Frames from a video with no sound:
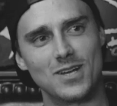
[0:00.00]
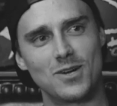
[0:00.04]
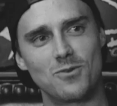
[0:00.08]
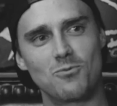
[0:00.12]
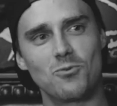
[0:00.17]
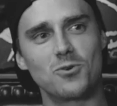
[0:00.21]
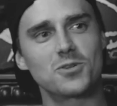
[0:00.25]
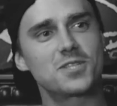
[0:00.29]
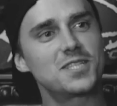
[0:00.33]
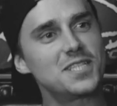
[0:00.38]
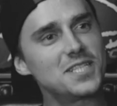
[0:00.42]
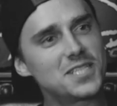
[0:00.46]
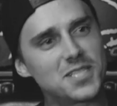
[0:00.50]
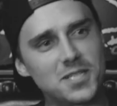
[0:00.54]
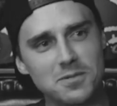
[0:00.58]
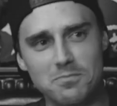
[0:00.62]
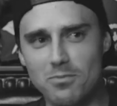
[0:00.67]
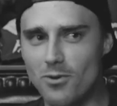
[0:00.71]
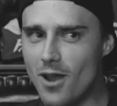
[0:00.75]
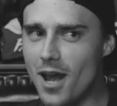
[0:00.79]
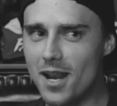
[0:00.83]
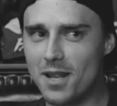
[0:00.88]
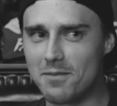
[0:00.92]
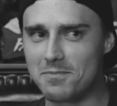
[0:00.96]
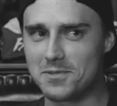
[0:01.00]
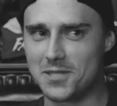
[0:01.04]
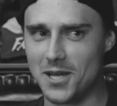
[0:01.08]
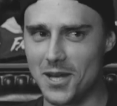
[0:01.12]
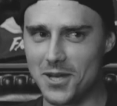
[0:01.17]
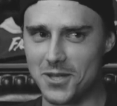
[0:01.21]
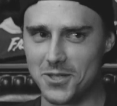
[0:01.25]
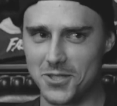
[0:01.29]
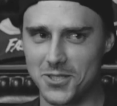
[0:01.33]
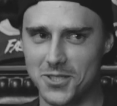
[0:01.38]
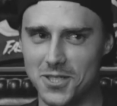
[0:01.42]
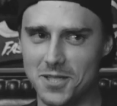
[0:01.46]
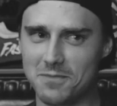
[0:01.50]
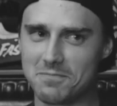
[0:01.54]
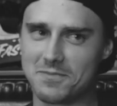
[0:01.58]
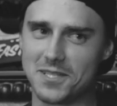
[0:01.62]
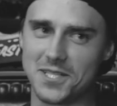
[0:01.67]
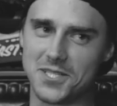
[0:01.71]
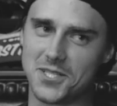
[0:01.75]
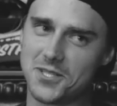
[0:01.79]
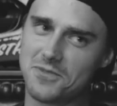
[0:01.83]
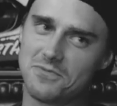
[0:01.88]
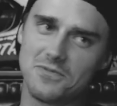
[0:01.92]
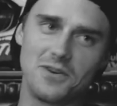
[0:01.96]
Well, since you brought up Donald Trump,
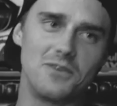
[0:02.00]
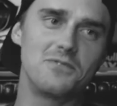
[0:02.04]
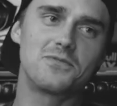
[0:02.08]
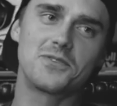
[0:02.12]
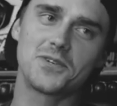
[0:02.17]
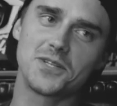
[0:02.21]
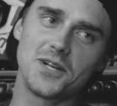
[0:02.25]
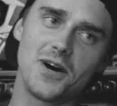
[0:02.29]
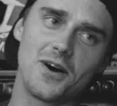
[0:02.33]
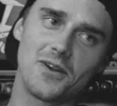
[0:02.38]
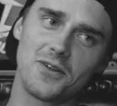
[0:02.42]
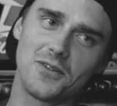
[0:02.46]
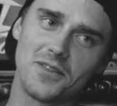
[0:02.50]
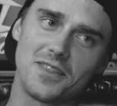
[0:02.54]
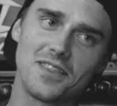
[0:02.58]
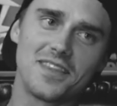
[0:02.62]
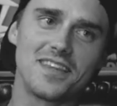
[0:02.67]
did you vote for Donald?